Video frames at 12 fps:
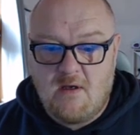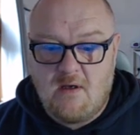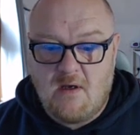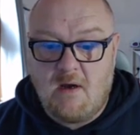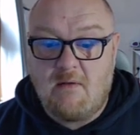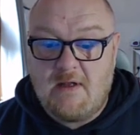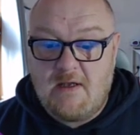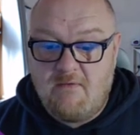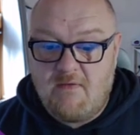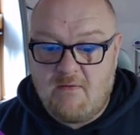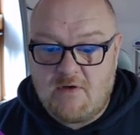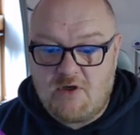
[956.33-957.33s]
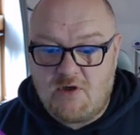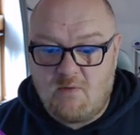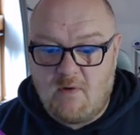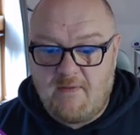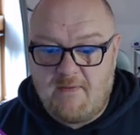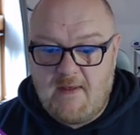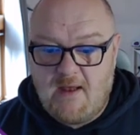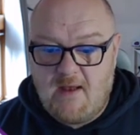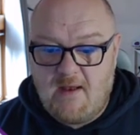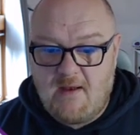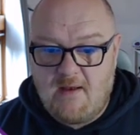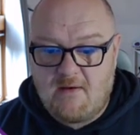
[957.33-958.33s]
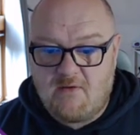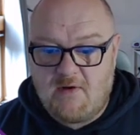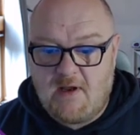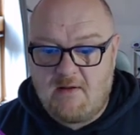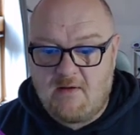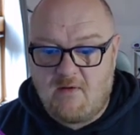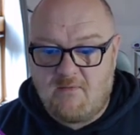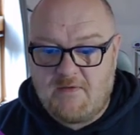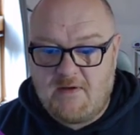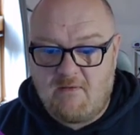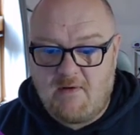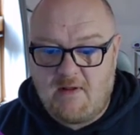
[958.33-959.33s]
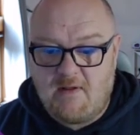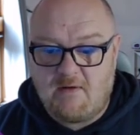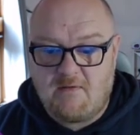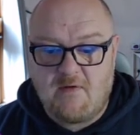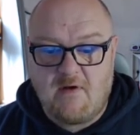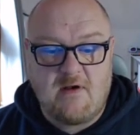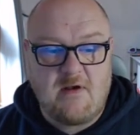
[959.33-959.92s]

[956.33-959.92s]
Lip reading: I'll leave the original one there, create the offset around the outside